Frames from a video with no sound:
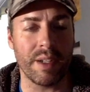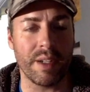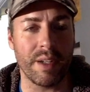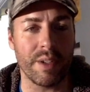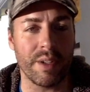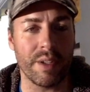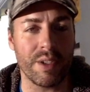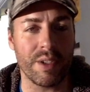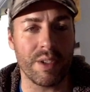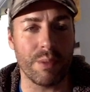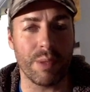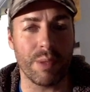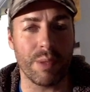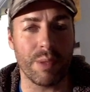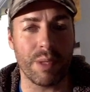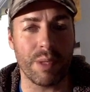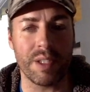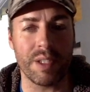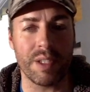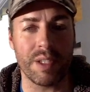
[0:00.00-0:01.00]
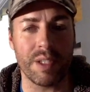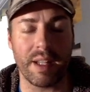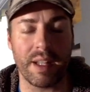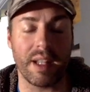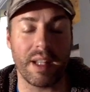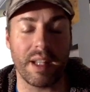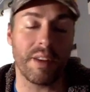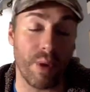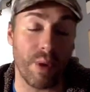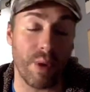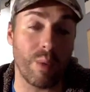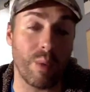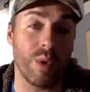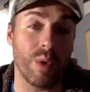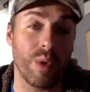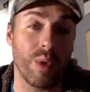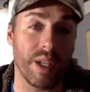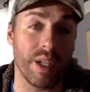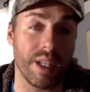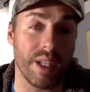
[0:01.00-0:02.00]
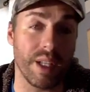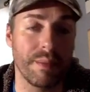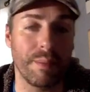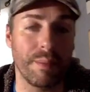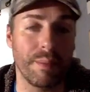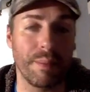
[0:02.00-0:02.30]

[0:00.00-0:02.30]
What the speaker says: you know, to shoot birds or anything, although I would,